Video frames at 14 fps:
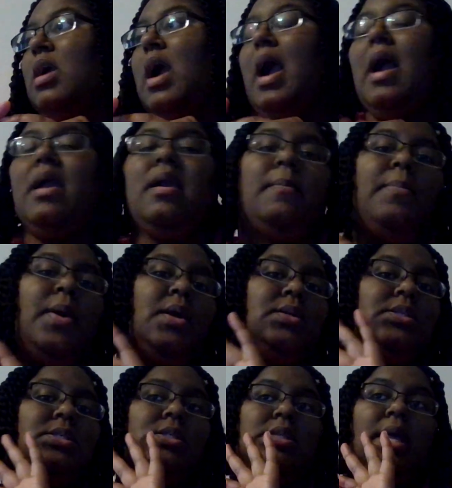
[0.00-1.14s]
I had
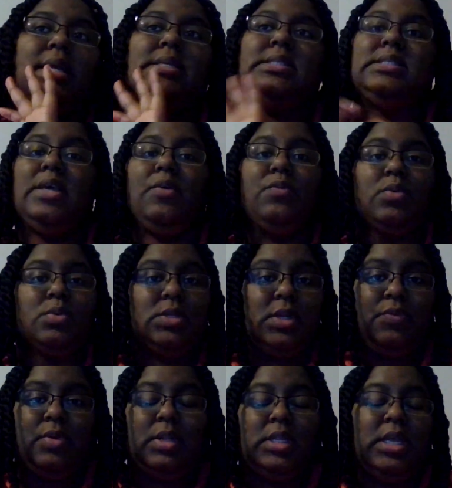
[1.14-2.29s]
purchased like several
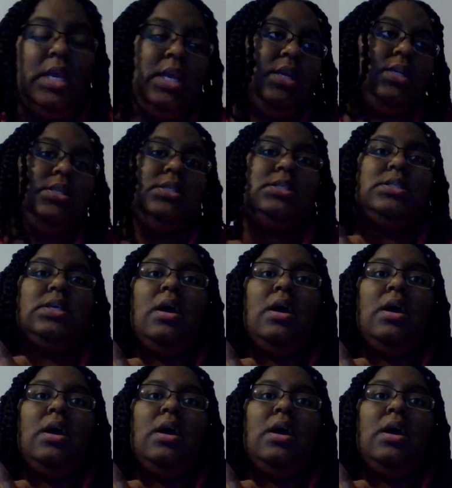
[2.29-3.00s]
different things.